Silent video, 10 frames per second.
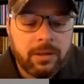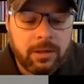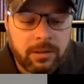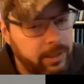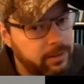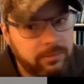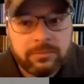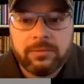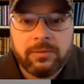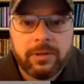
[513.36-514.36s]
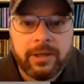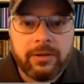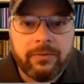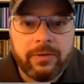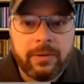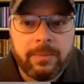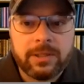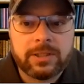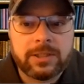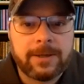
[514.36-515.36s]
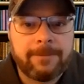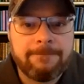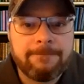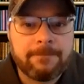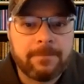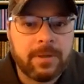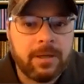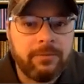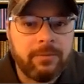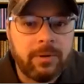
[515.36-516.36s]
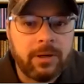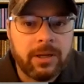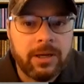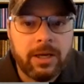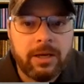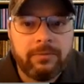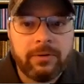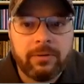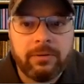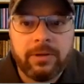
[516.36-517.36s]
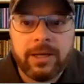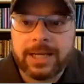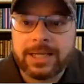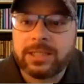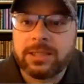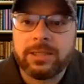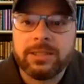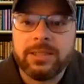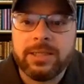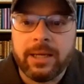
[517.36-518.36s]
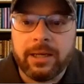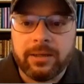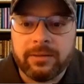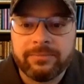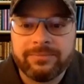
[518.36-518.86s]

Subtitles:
All right. Thank you very much. Everybody have an excellent day.